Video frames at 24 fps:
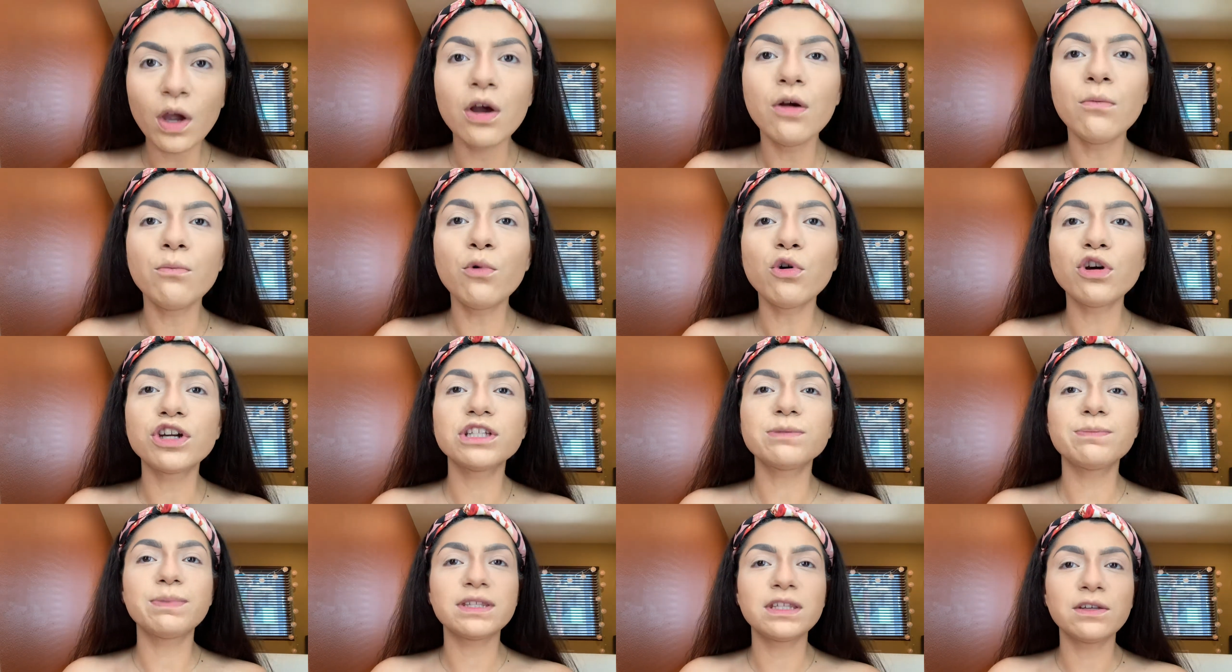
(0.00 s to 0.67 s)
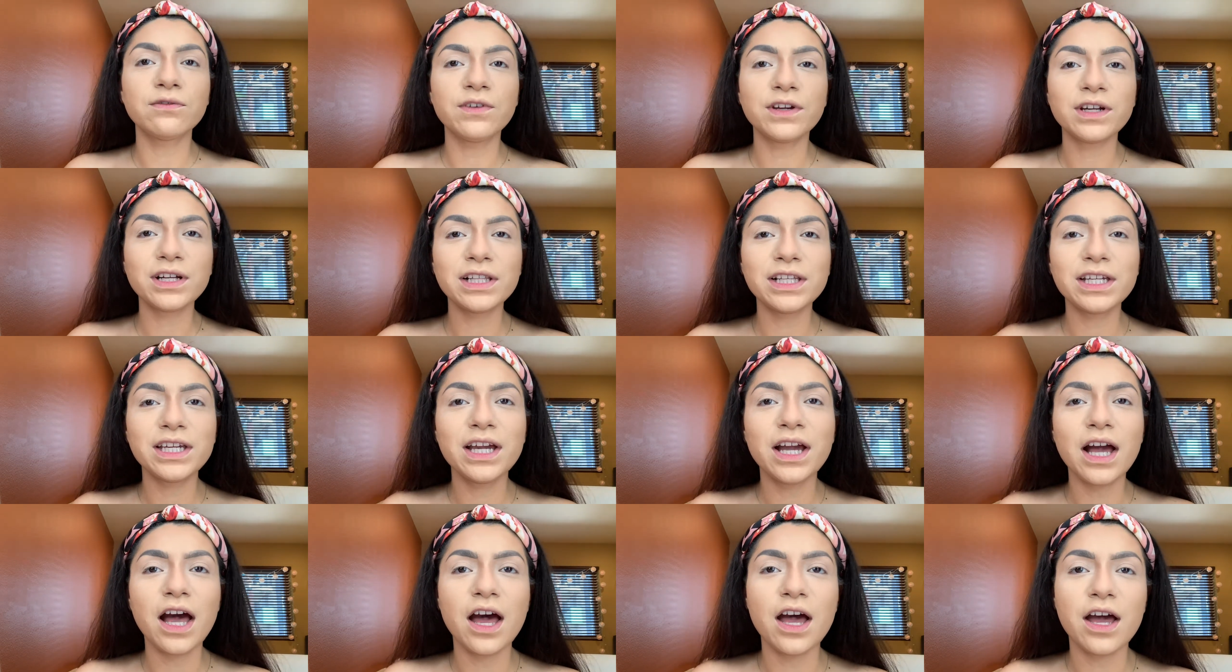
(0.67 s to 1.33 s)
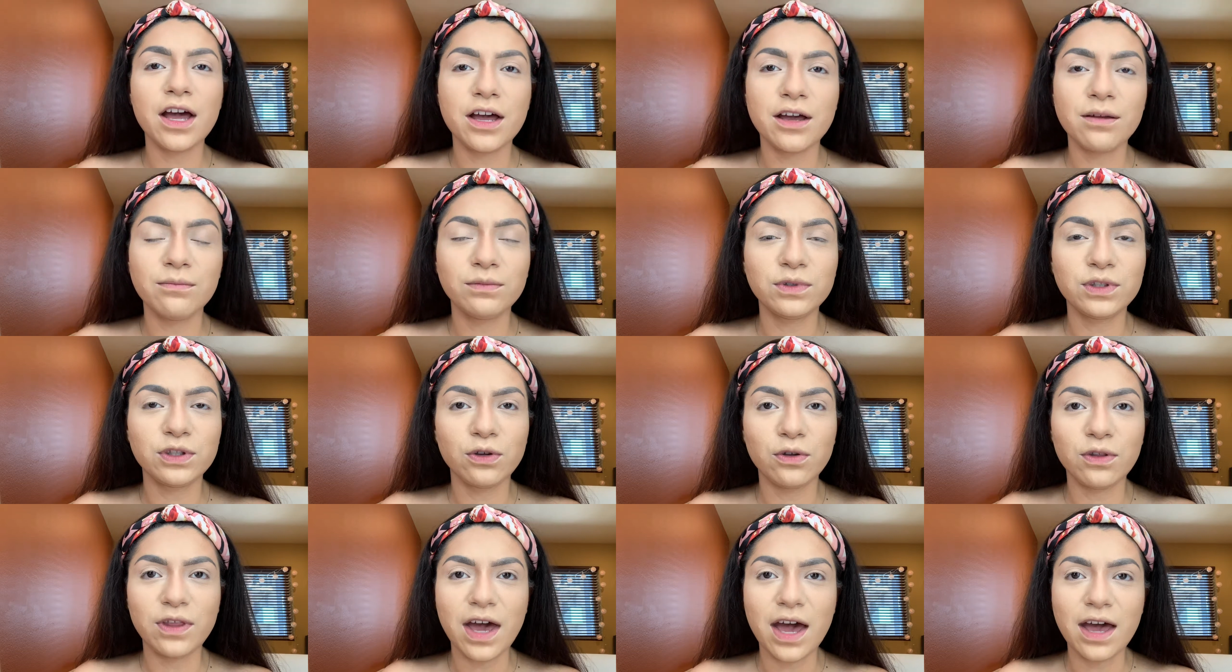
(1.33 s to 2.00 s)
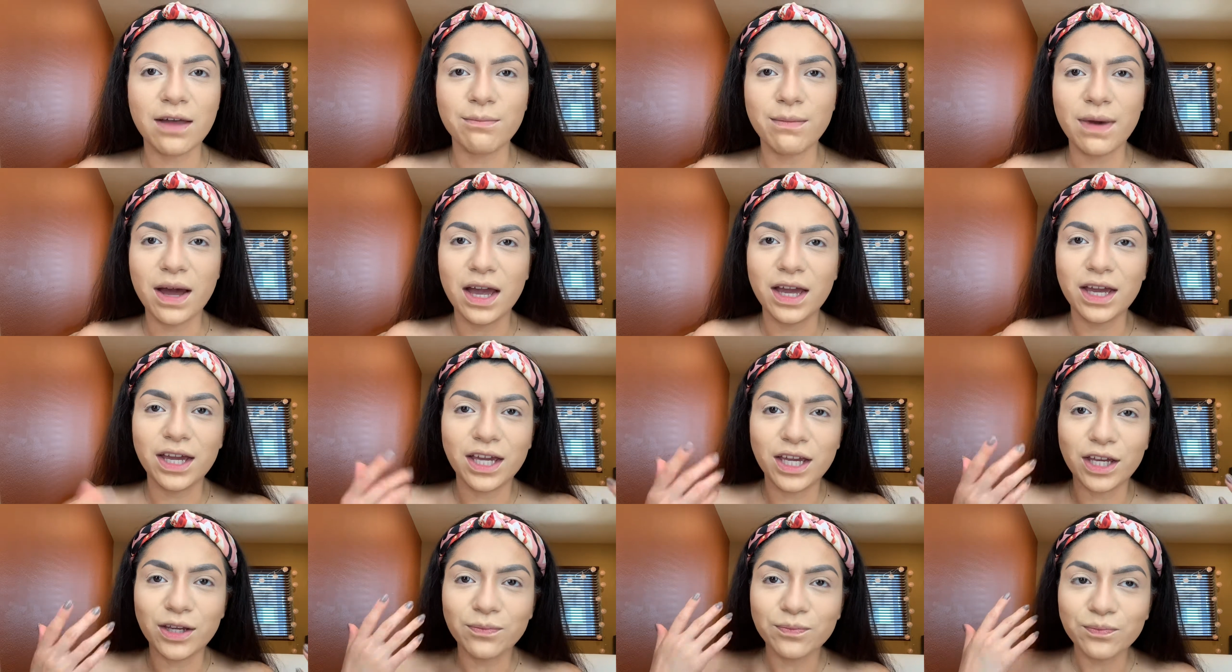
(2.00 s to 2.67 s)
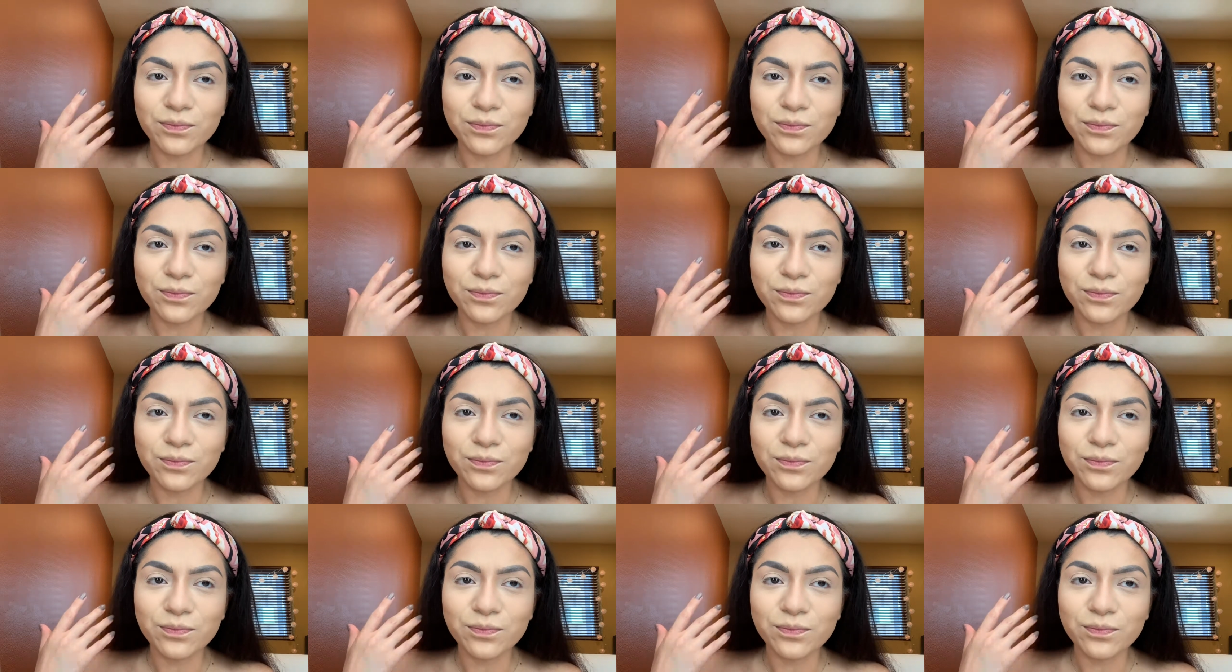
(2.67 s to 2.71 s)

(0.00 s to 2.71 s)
so that my